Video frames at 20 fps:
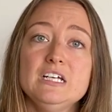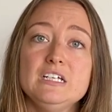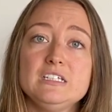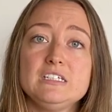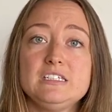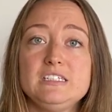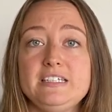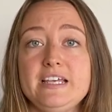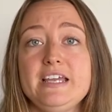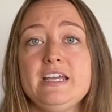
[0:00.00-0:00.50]

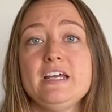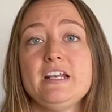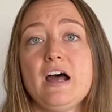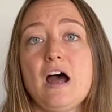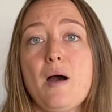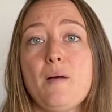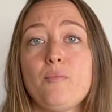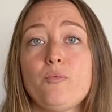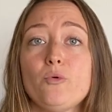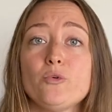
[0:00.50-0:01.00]
see it
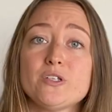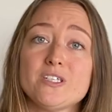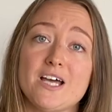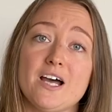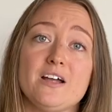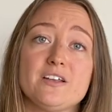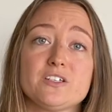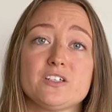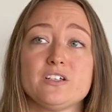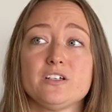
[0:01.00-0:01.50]
up or
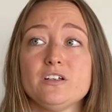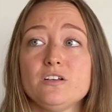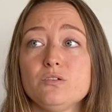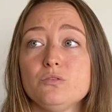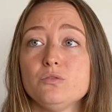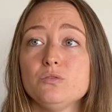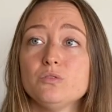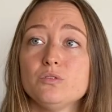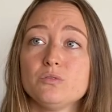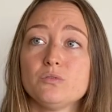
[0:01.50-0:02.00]
touch it
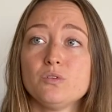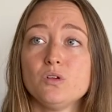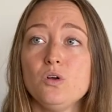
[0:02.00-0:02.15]
or